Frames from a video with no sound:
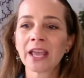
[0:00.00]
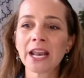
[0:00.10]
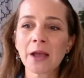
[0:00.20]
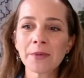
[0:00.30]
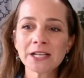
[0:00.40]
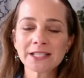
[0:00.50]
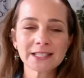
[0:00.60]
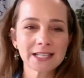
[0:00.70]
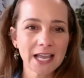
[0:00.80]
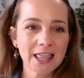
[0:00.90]
And I'm going to
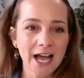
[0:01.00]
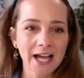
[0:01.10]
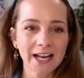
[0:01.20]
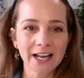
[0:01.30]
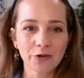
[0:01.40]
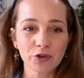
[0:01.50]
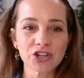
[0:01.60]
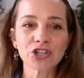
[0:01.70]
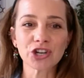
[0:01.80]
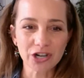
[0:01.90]
say that in a
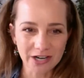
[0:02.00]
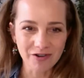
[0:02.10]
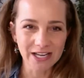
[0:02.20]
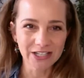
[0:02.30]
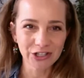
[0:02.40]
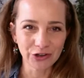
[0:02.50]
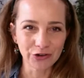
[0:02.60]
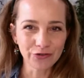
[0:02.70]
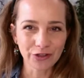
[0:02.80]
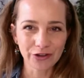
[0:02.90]
reassuring way
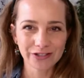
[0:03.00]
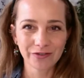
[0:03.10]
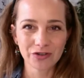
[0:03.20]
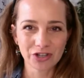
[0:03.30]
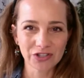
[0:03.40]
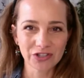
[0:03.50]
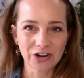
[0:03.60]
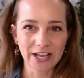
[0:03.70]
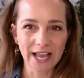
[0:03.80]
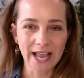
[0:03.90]
too, for those of you just
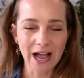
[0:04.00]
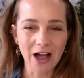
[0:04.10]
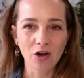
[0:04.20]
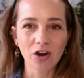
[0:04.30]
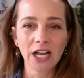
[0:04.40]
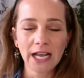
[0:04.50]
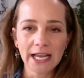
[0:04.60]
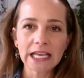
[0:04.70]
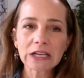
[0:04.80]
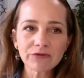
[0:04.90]
starting out,
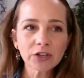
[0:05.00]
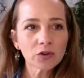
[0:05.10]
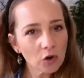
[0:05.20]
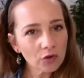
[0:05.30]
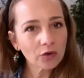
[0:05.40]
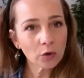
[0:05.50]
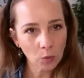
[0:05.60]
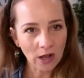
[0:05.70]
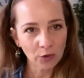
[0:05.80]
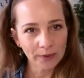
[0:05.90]
it can feel
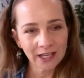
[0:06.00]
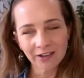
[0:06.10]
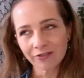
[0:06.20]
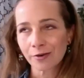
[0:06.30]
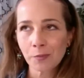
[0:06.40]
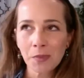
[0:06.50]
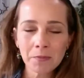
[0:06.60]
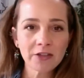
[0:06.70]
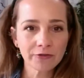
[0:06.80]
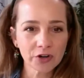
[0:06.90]
overwhelming for maybe
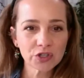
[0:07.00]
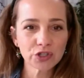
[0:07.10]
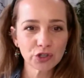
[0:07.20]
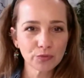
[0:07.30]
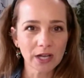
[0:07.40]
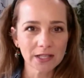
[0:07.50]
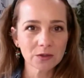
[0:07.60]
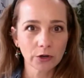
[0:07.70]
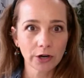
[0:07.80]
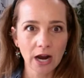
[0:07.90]
the first two
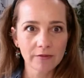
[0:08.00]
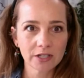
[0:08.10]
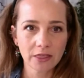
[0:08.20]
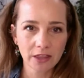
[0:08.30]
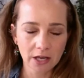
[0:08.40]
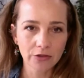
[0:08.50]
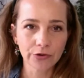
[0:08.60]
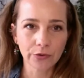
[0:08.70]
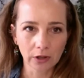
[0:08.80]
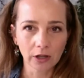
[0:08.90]
months where you're having to think
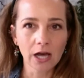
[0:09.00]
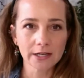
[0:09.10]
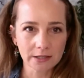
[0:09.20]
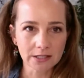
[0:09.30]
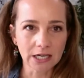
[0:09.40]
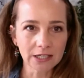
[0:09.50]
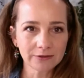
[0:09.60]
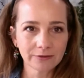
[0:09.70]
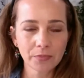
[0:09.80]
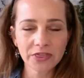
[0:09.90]
through a lot of
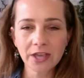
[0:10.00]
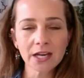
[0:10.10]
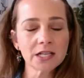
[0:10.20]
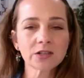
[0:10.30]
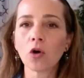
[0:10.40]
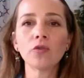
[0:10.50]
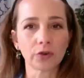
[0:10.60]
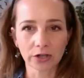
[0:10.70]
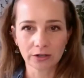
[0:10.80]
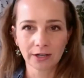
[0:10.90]
stuff, but then it's
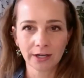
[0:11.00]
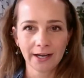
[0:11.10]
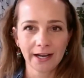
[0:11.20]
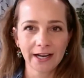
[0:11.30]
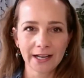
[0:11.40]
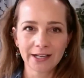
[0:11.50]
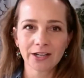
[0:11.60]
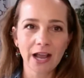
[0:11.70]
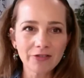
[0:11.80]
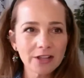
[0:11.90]
over and
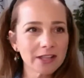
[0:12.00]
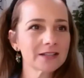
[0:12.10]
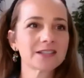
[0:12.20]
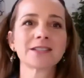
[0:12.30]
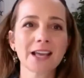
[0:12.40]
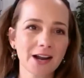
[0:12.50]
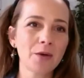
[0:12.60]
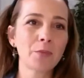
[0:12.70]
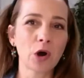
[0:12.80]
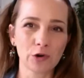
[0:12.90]
everything is set
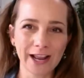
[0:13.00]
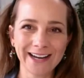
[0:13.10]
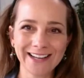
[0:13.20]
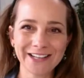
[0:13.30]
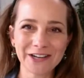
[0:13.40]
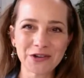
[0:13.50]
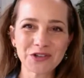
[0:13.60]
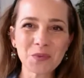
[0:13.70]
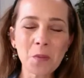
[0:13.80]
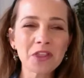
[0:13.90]
up already. You know,
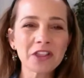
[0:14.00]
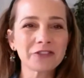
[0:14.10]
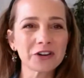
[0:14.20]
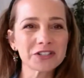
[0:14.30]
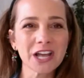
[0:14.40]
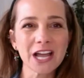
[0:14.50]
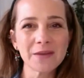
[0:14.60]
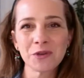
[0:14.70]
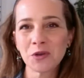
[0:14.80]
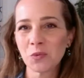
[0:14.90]
do you remember the first
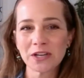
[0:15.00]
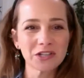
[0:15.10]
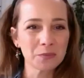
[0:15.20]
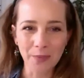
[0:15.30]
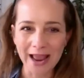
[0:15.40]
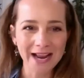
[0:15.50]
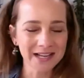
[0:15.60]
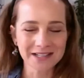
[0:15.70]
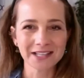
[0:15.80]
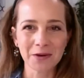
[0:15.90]
time you went to the bank
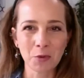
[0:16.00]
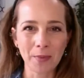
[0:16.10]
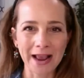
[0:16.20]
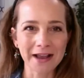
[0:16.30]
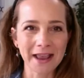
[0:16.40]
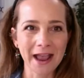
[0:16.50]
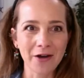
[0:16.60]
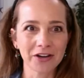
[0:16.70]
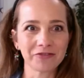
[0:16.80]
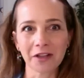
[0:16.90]
and set up a bank
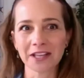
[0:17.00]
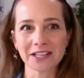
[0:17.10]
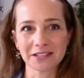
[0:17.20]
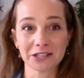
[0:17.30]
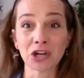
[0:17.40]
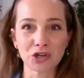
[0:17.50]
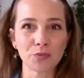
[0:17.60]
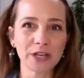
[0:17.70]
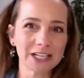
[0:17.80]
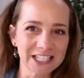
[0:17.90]
account and it felt like such a
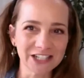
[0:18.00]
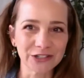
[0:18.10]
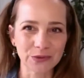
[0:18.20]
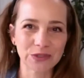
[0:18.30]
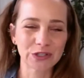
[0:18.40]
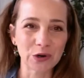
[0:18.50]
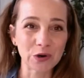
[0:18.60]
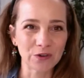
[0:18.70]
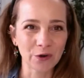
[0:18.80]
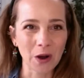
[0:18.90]
big deal and it was so
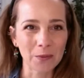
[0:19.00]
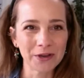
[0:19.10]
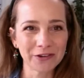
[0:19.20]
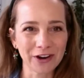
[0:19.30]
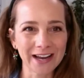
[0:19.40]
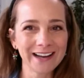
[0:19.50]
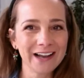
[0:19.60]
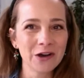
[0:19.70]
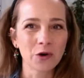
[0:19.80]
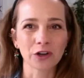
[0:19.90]
overwhelming, right?
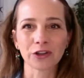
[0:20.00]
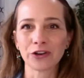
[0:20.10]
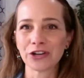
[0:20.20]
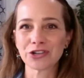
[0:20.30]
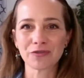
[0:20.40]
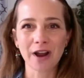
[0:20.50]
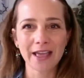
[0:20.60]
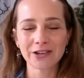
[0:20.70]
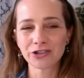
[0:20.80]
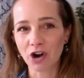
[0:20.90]
Or learning to
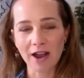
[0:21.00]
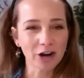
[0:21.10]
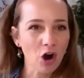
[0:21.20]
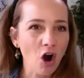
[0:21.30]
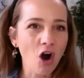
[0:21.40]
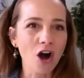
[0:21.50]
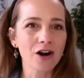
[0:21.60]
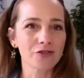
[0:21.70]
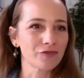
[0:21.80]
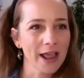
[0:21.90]
write, drive a
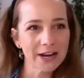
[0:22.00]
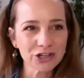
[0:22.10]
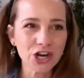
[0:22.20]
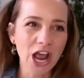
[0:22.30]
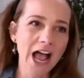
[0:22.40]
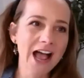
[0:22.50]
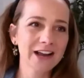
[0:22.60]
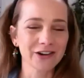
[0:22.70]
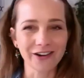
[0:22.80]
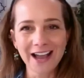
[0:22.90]
car or write a
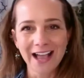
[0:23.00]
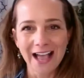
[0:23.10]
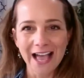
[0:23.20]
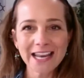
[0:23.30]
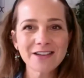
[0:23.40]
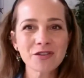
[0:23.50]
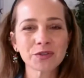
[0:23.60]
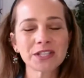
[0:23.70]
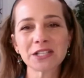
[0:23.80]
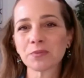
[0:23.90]
check or any of
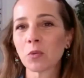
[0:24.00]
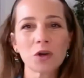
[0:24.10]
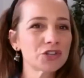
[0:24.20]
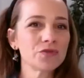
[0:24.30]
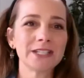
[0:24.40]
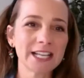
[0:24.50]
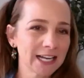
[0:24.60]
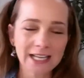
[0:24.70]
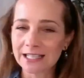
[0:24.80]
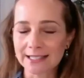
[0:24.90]
those things. But once you did
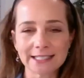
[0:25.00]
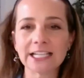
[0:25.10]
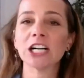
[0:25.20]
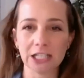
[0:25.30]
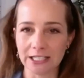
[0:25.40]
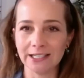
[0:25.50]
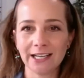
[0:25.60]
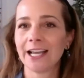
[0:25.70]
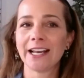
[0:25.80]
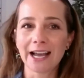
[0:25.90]
it, it's done.
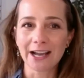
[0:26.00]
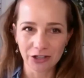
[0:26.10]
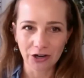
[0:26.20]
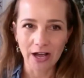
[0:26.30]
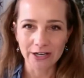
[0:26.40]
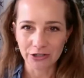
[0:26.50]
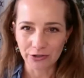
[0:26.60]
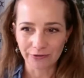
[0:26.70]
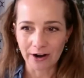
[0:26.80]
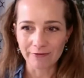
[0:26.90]
And now you know how to do
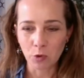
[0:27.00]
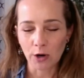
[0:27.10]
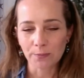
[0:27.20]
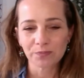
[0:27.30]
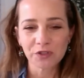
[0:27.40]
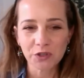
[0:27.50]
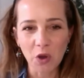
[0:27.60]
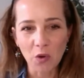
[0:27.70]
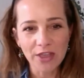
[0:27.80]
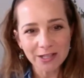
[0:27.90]
it forevermore.
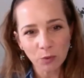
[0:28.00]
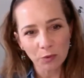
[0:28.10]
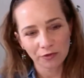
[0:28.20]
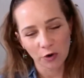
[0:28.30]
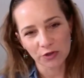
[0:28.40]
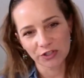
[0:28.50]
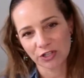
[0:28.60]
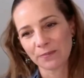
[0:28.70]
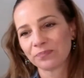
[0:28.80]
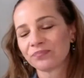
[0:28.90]
So that's what we're focused
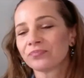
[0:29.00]
on.